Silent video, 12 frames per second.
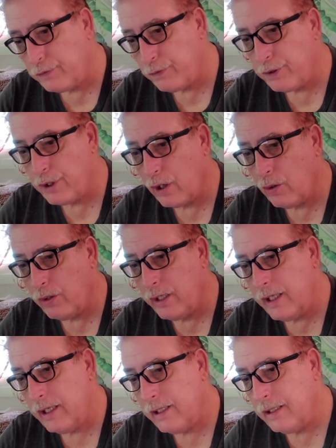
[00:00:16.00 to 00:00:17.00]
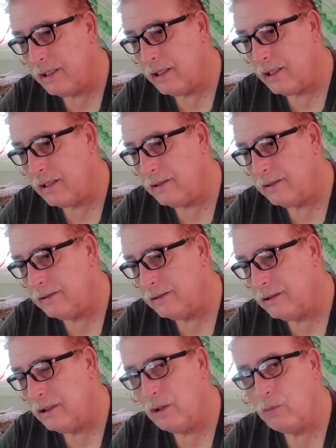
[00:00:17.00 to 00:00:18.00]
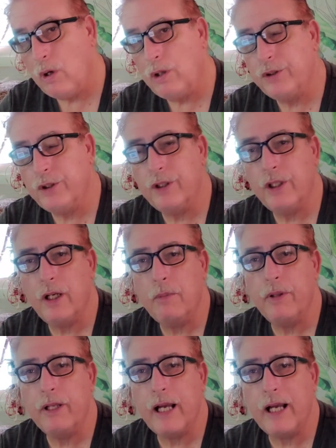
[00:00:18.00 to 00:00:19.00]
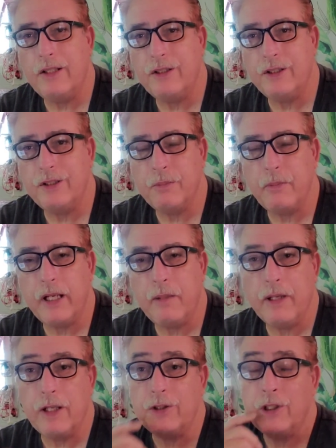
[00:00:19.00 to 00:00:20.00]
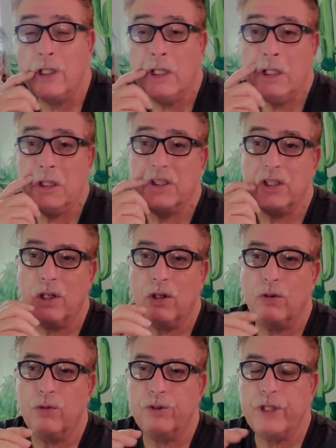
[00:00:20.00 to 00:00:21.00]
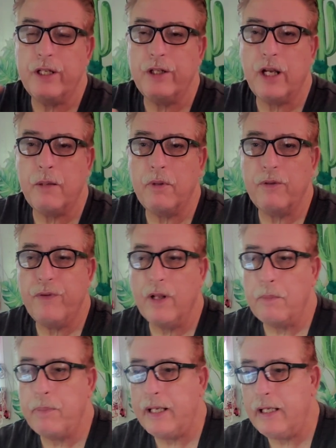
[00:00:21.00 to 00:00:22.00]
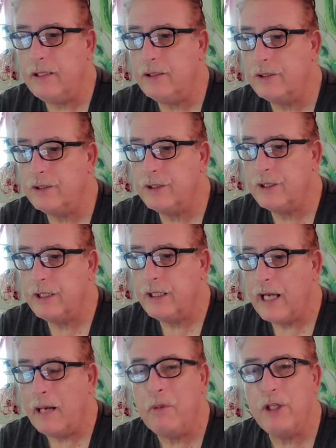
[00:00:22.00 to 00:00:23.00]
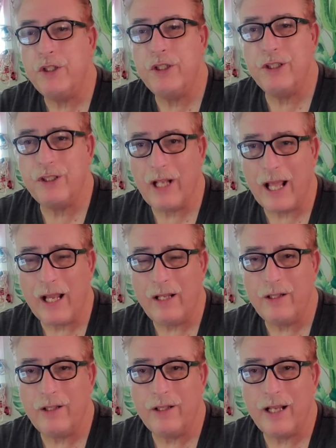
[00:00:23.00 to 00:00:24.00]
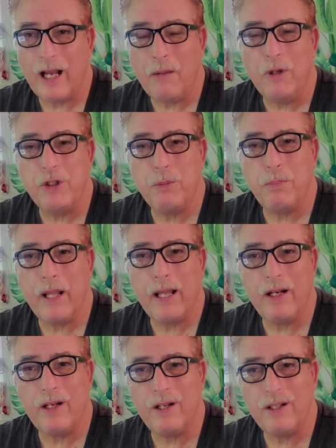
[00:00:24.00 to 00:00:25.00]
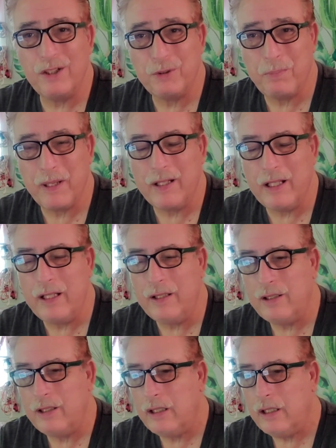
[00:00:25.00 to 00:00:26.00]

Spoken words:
is for Tony and Walter and a couple of the guys that sent me emails. So, say you come to the Philippines. How much is land? How much you plan on spending?